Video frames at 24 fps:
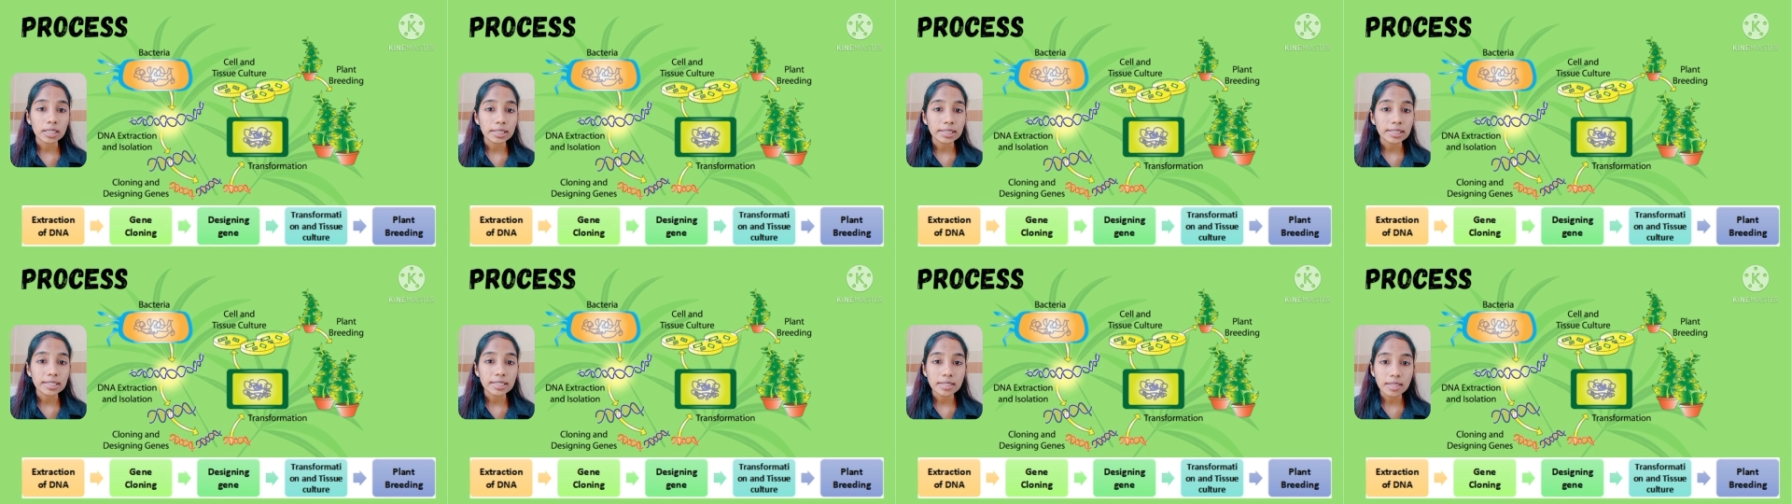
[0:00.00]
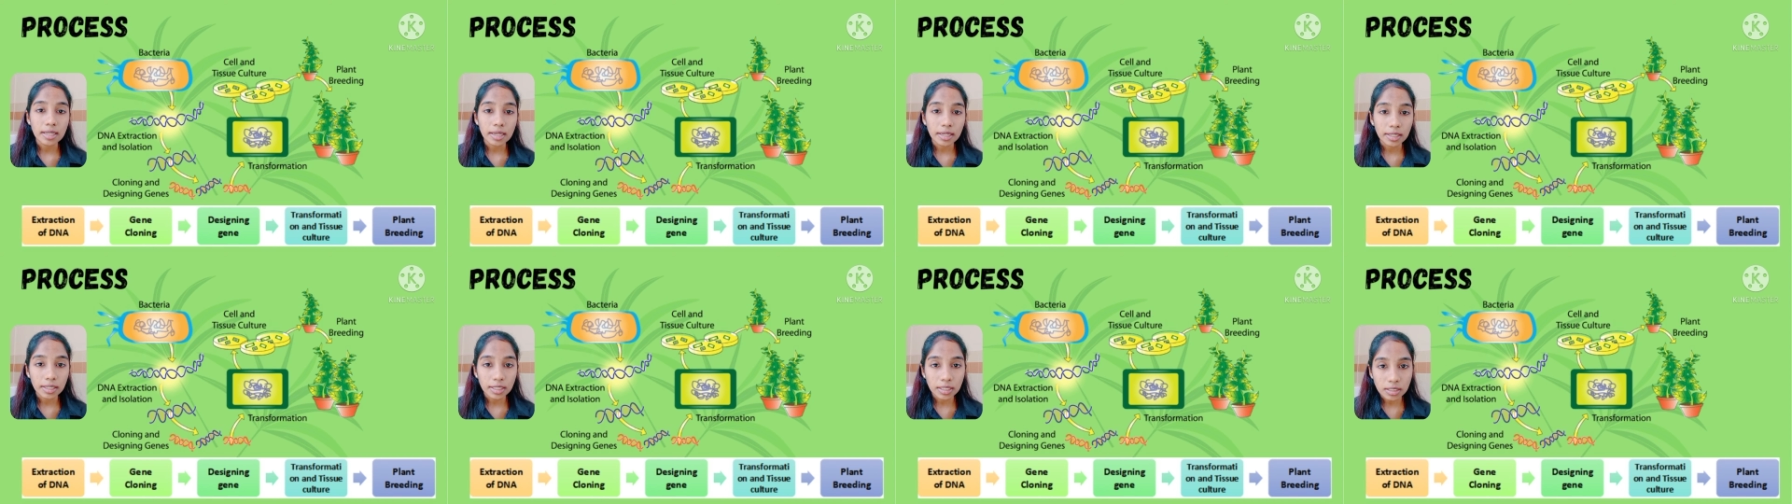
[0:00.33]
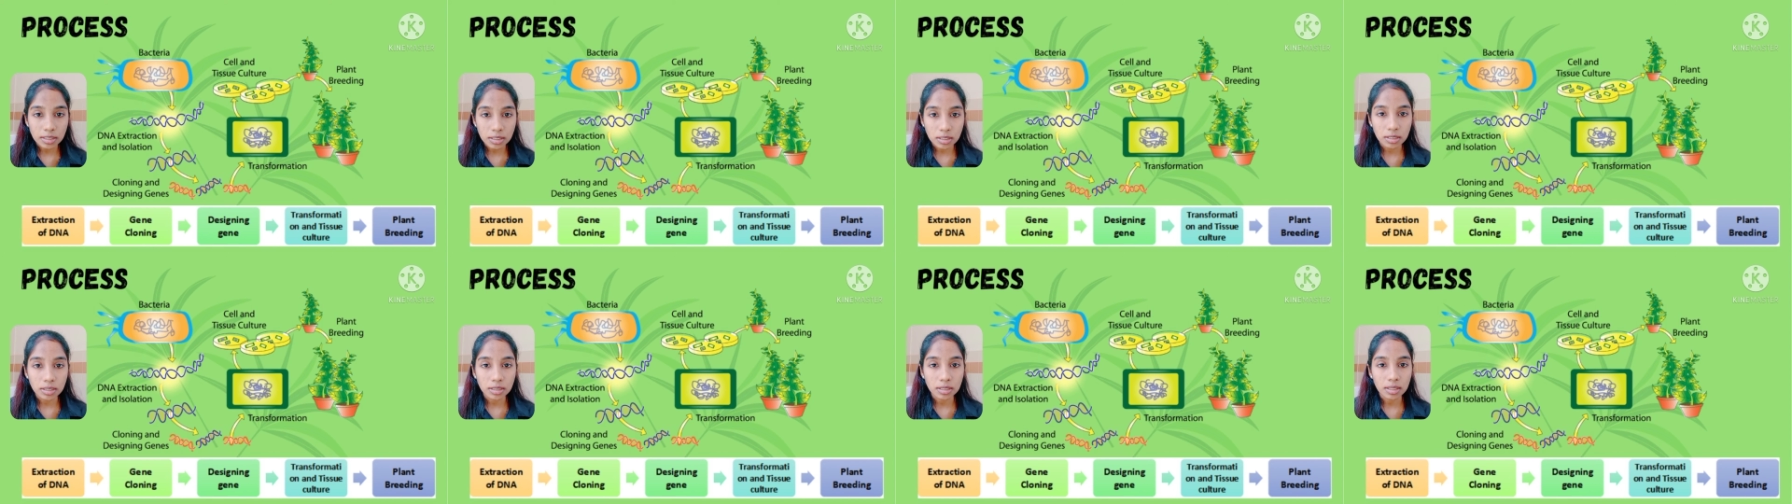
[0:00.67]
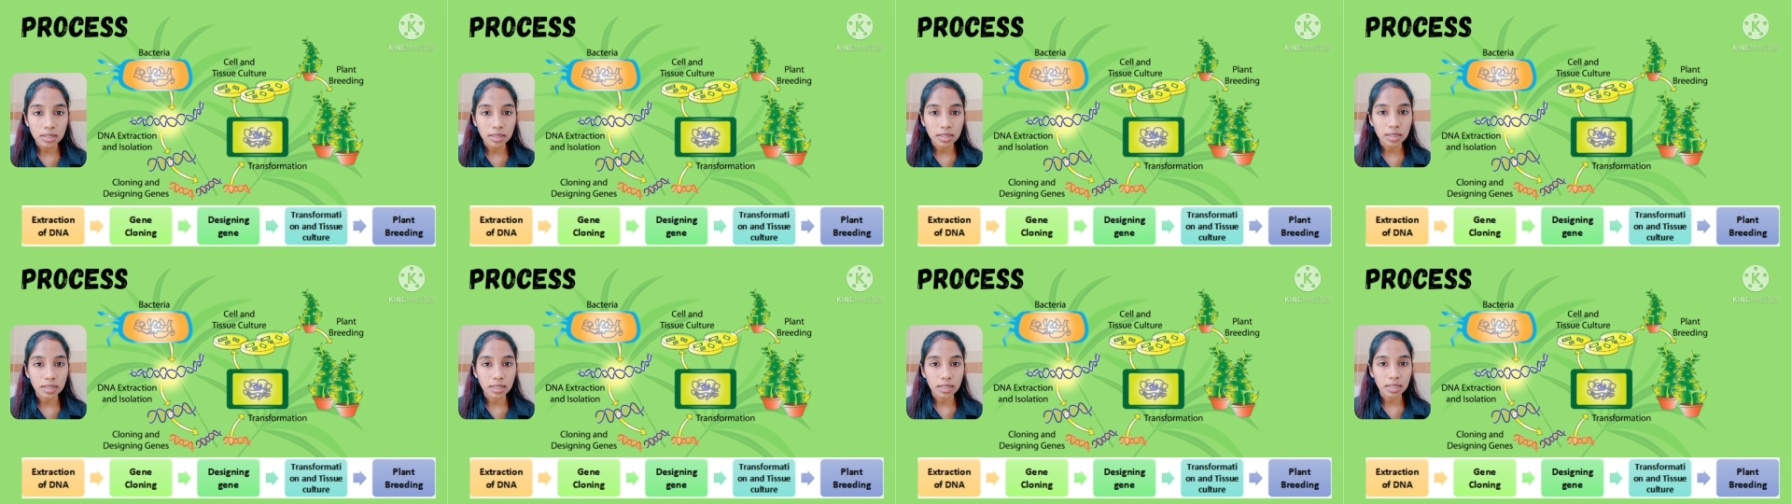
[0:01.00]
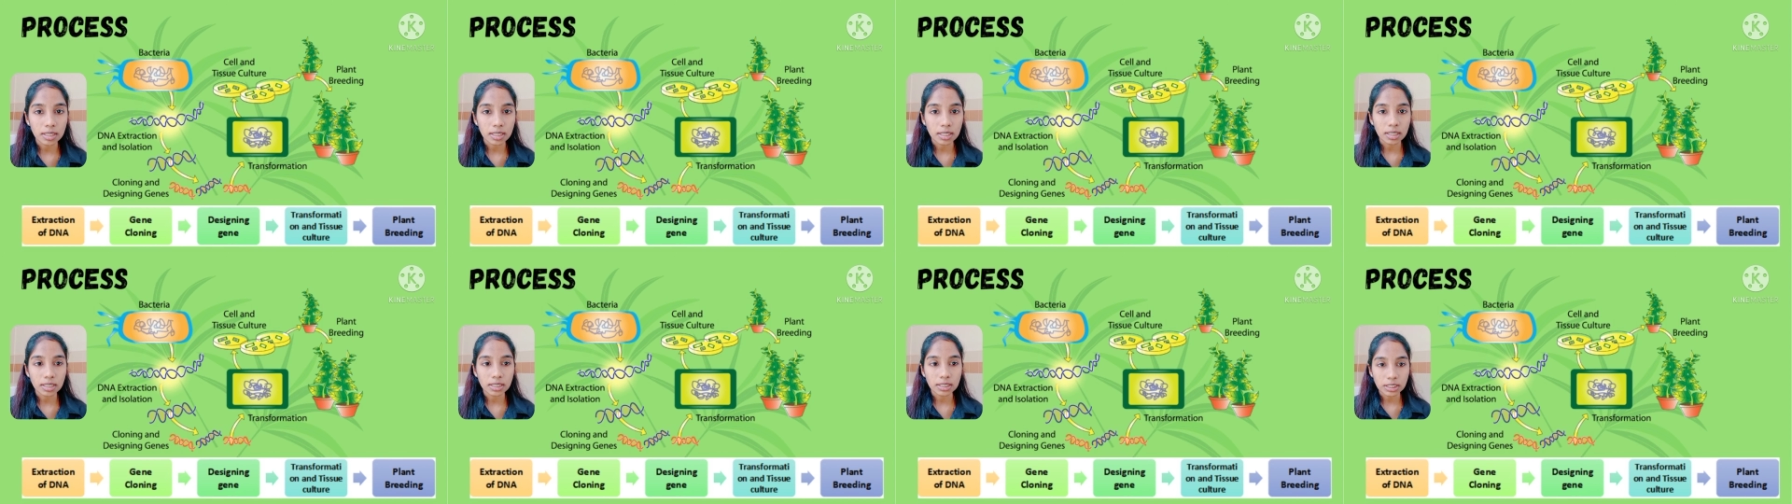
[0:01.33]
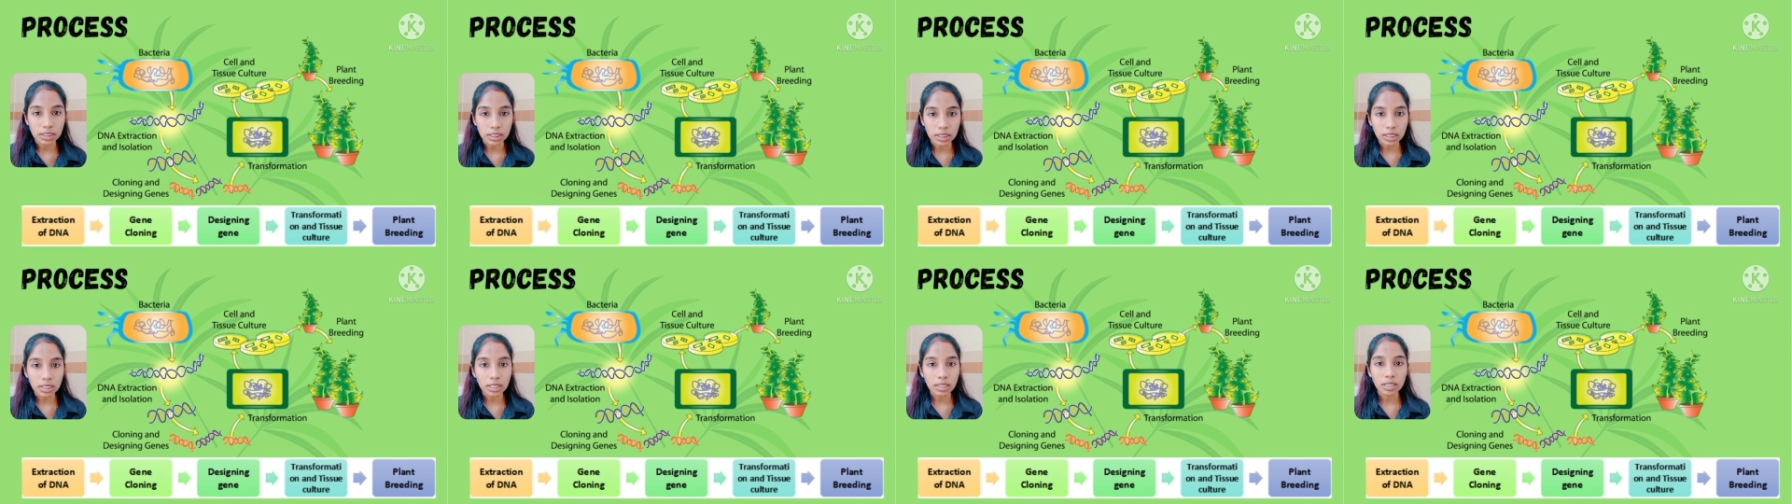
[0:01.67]
designing
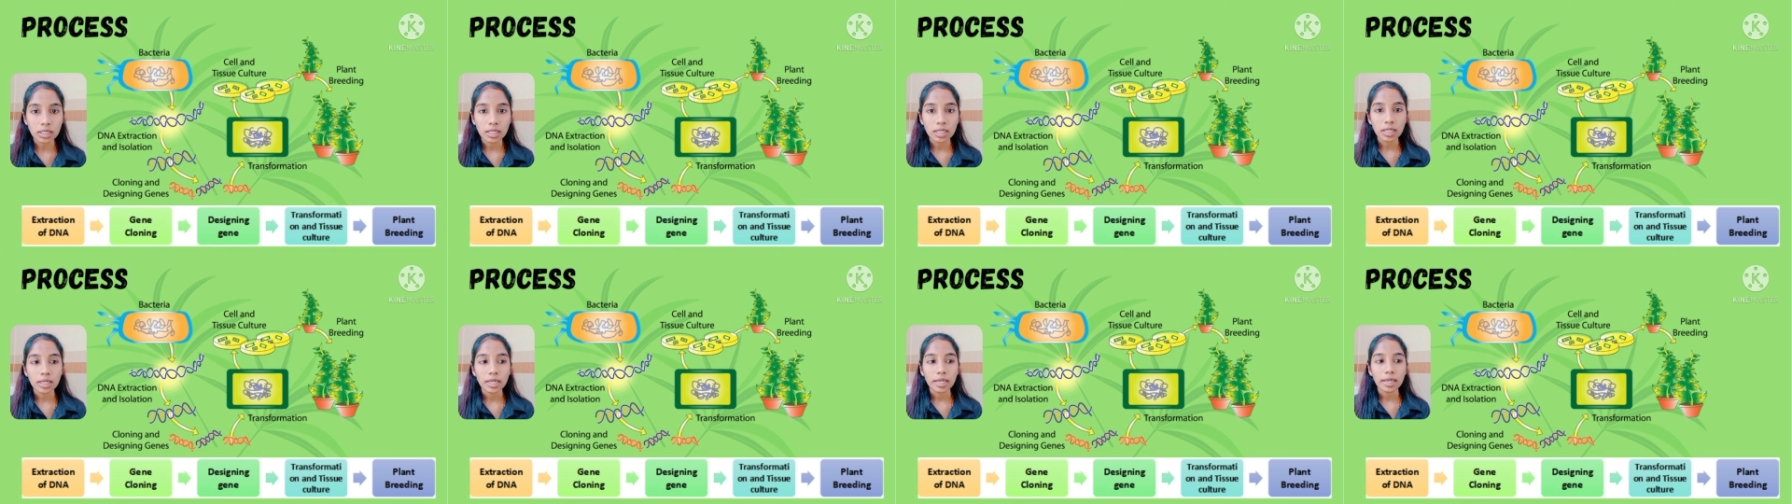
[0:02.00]
gene,